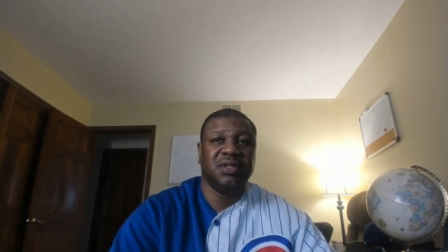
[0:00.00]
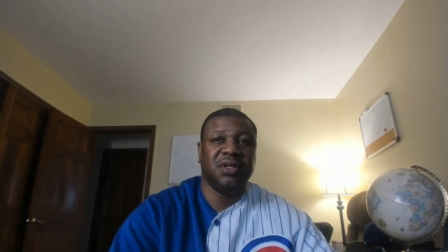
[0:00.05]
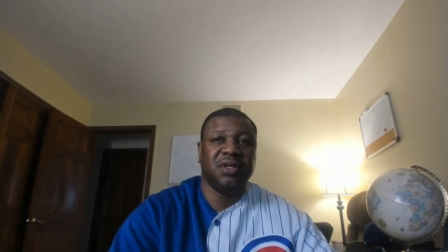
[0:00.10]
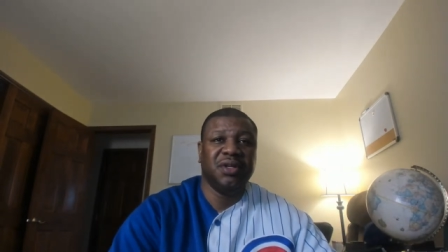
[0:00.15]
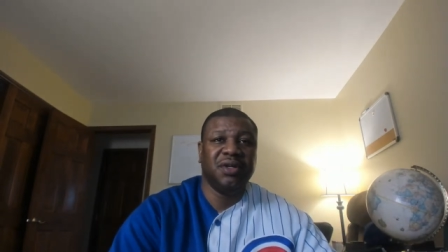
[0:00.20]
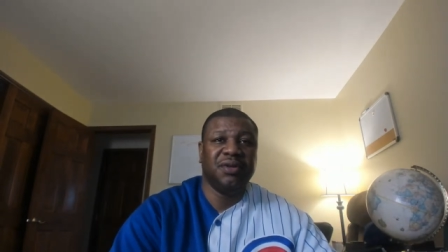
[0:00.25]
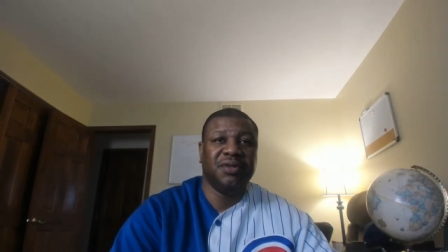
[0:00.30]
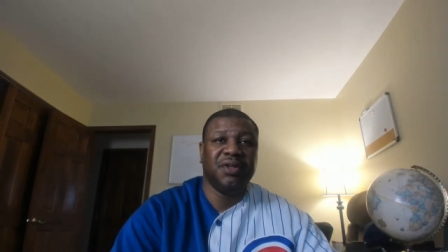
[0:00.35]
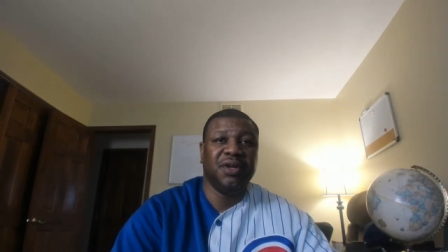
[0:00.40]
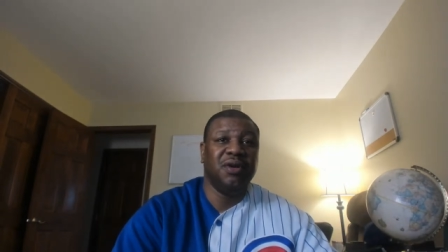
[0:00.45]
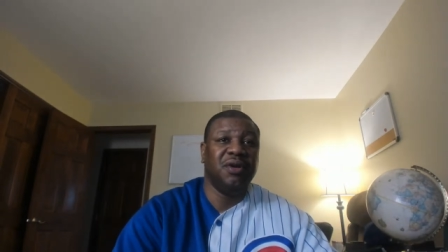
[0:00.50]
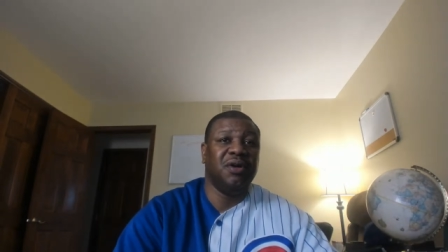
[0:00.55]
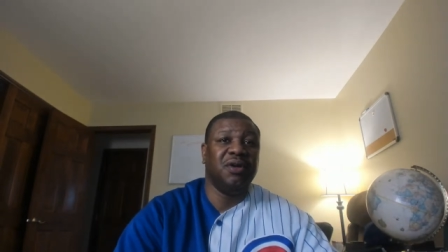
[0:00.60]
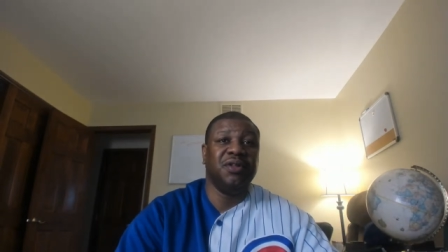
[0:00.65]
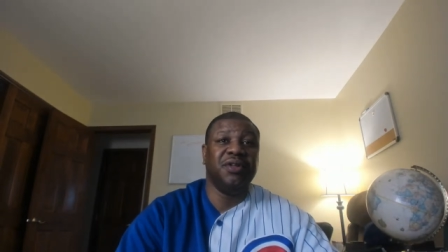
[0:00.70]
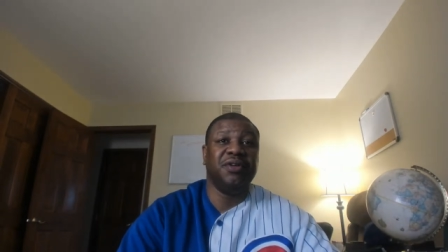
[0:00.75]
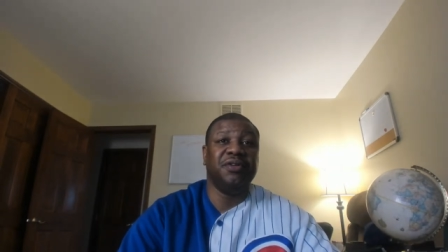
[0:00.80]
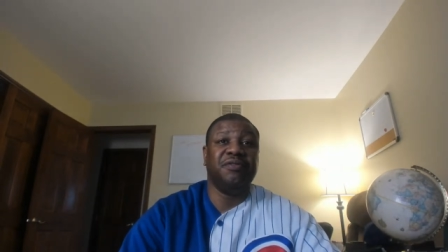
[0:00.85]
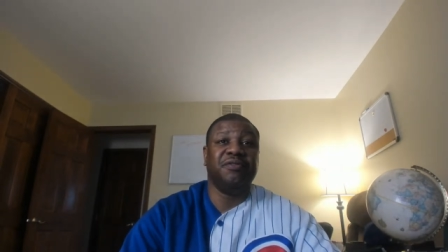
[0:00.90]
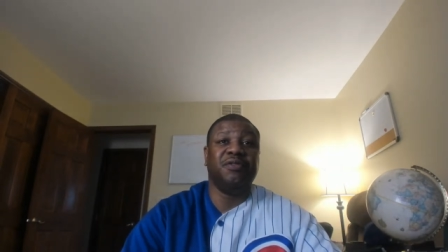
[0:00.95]
You know, they're
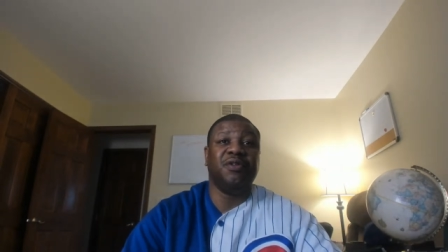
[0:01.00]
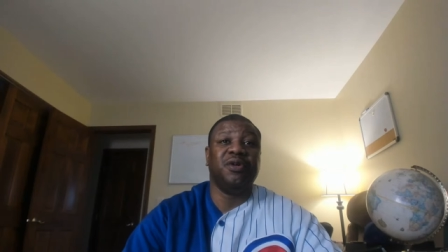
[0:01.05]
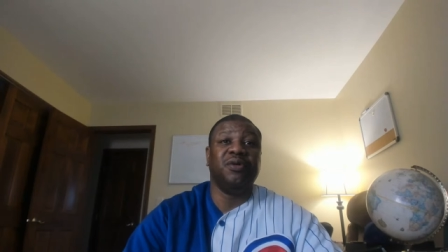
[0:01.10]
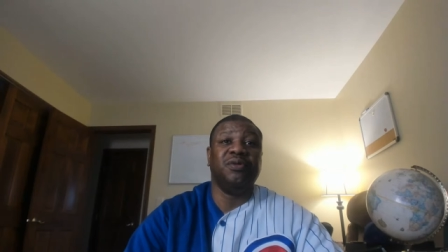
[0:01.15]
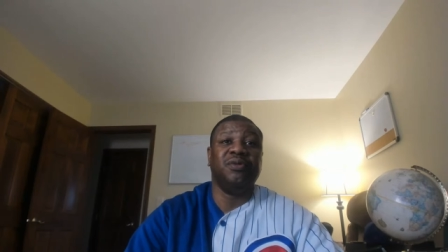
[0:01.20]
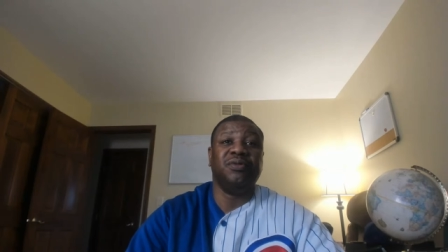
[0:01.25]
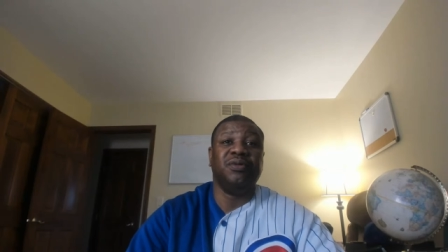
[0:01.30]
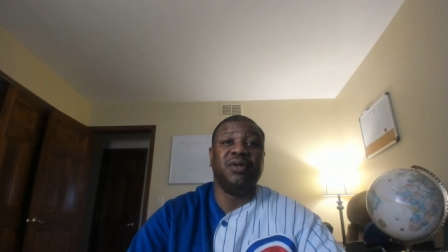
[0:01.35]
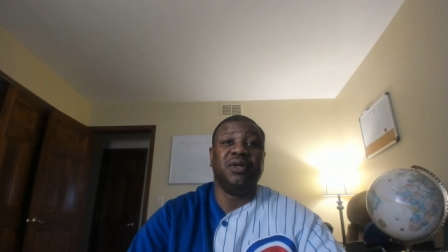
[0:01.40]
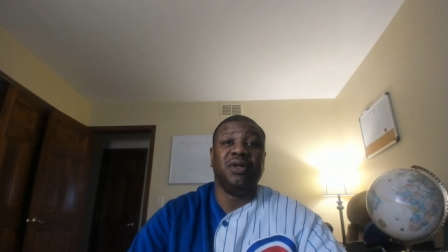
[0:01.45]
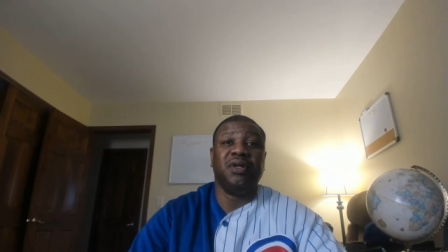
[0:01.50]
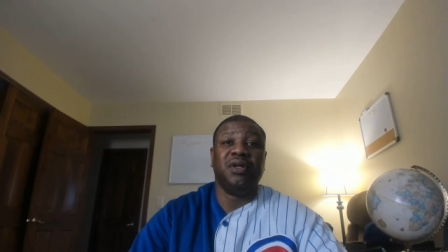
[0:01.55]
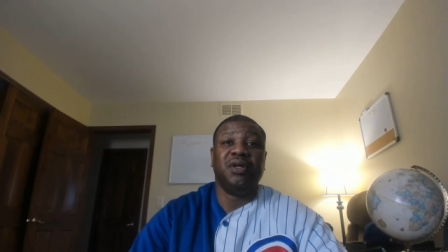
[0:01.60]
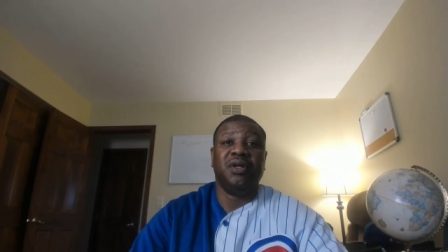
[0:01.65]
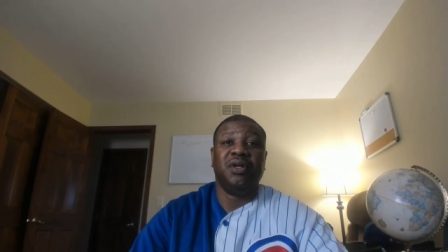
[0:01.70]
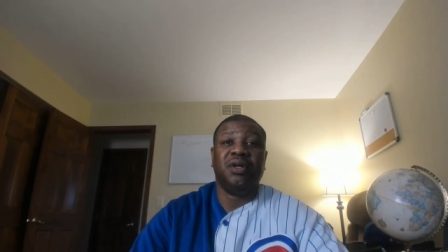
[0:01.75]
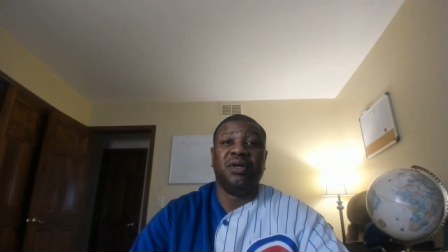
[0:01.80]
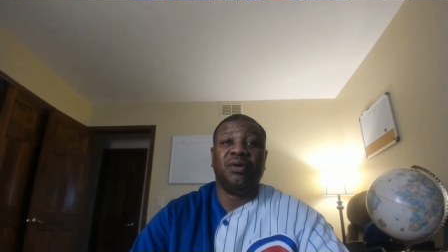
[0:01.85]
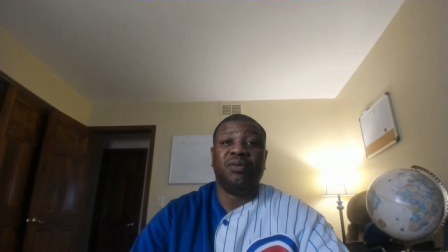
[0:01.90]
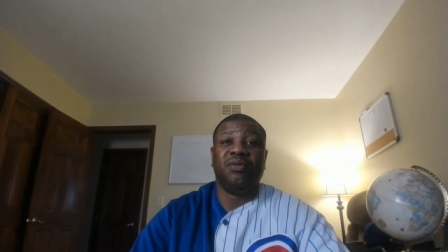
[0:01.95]
all in the fold,
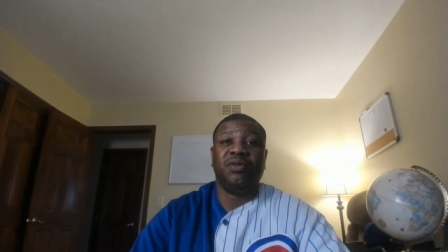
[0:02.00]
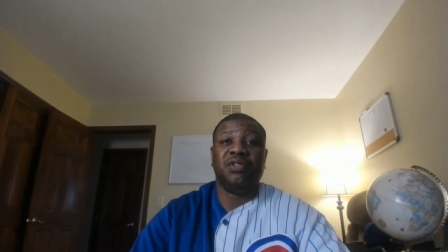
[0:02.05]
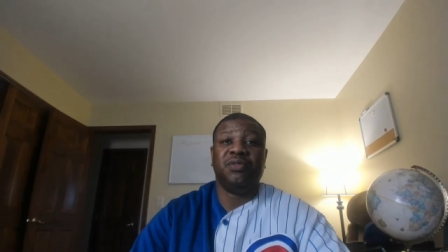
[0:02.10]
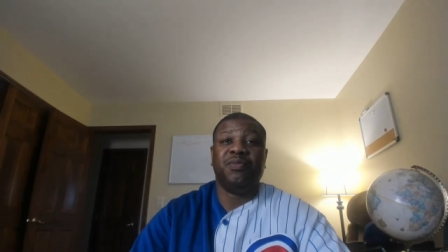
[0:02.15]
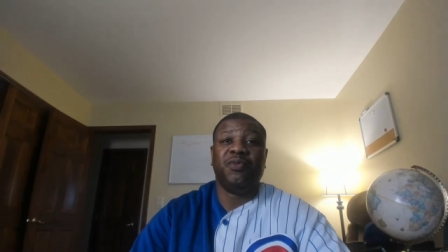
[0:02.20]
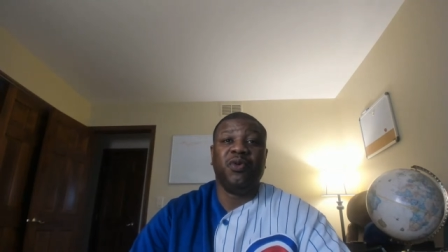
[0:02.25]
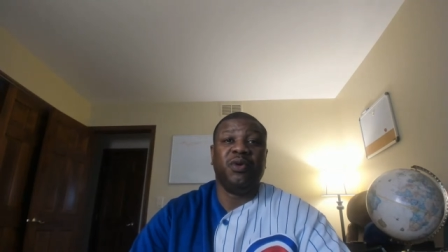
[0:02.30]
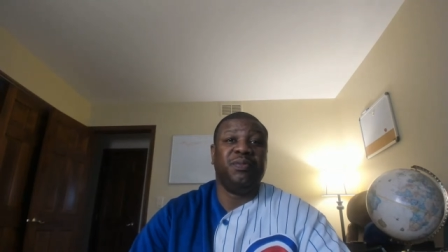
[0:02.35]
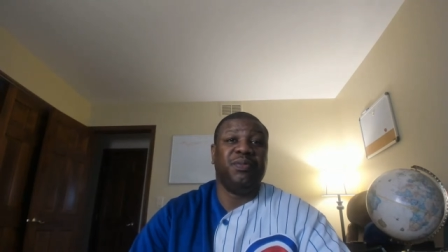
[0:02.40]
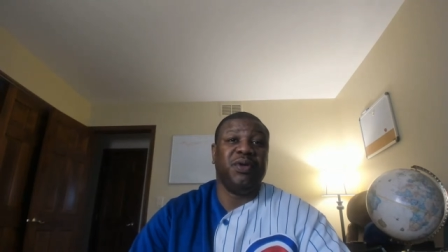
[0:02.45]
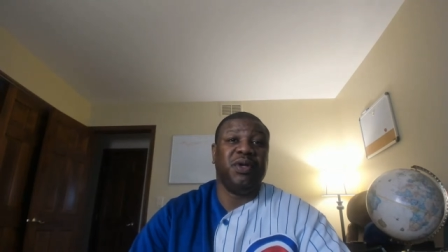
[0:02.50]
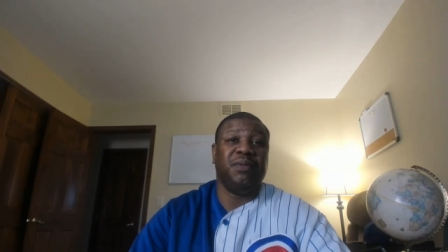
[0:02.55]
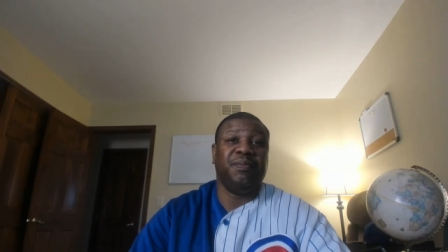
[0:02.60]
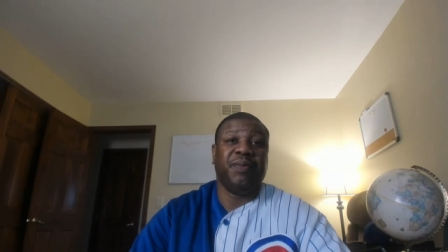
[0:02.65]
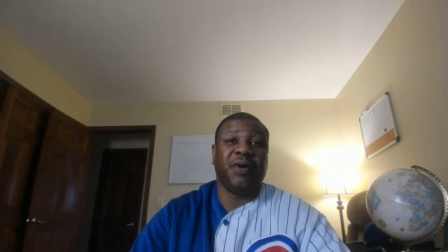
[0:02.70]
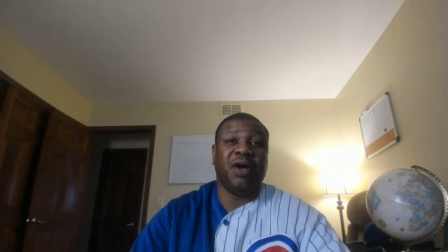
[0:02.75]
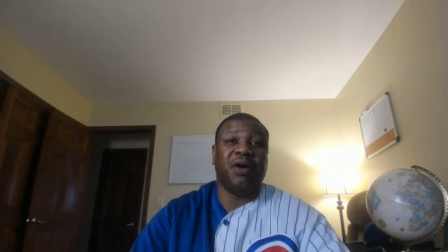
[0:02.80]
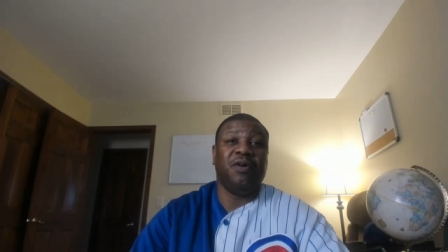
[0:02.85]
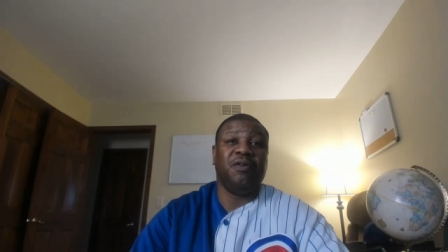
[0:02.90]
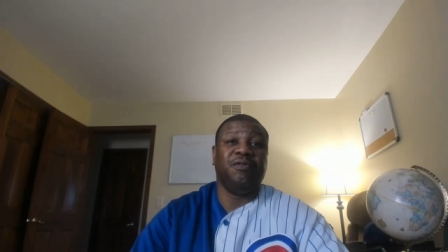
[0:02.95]
which would be a
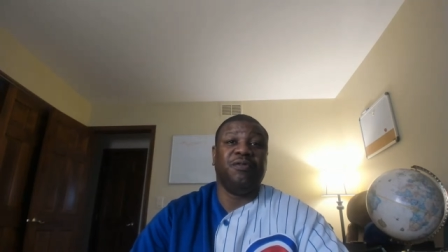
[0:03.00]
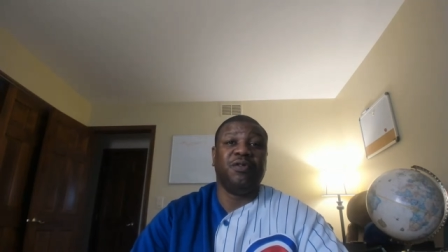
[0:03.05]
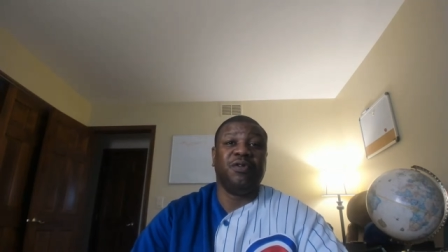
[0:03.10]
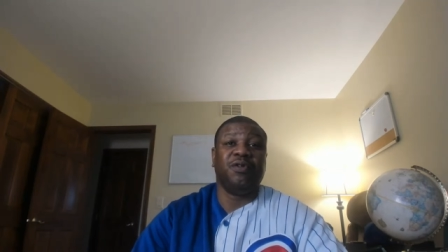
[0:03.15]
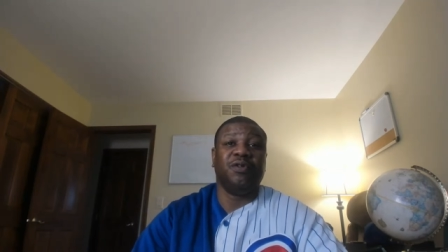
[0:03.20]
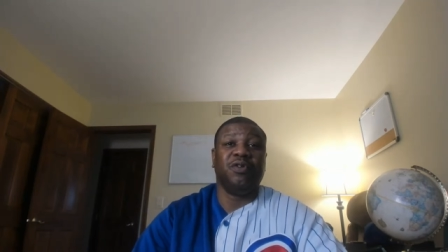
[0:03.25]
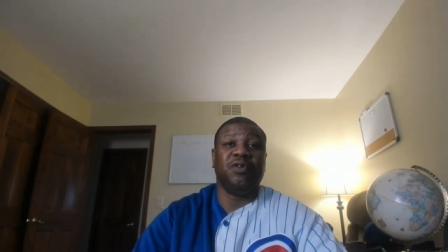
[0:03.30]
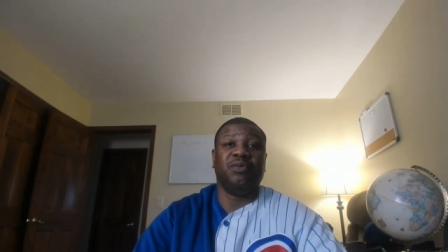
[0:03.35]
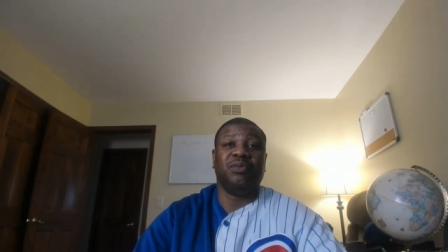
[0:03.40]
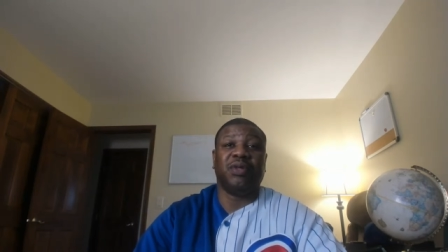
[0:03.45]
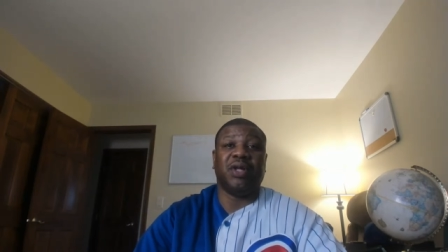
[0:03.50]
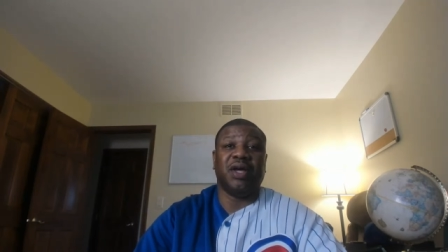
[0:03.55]
powerful group.